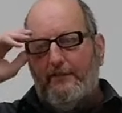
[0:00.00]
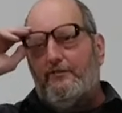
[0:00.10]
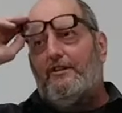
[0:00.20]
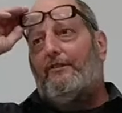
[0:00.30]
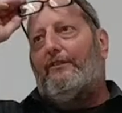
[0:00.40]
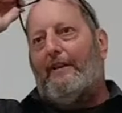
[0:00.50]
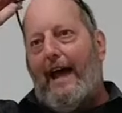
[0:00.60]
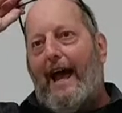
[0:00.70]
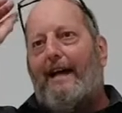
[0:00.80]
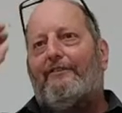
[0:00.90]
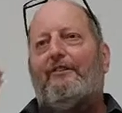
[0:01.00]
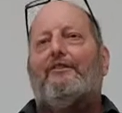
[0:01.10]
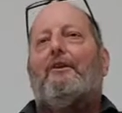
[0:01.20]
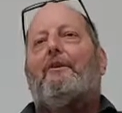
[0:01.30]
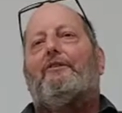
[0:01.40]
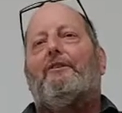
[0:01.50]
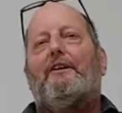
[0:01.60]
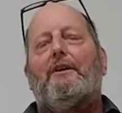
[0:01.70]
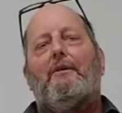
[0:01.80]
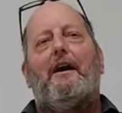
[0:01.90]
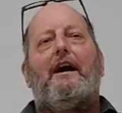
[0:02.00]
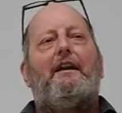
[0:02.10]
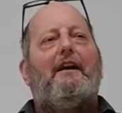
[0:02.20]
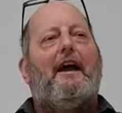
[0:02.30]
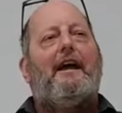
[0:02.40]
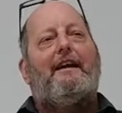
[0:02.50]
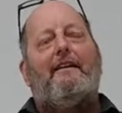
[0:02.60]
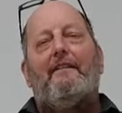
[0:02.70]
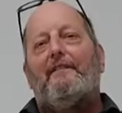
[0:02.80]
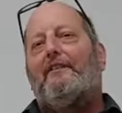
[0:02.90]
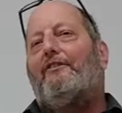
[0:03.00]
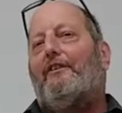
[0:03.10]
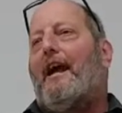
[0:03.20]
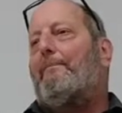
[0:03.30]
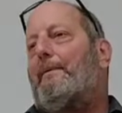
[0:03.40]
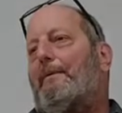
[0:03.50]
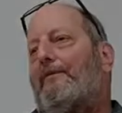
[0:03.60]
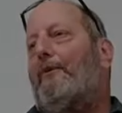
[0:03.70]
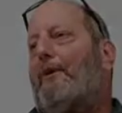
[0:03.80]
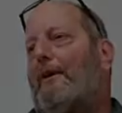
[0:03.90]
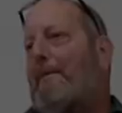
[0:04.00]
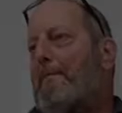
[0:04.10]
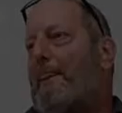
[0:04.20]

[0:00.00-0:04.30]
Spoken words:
Jesus acts as though he's going to go on. Hey, this has happened before.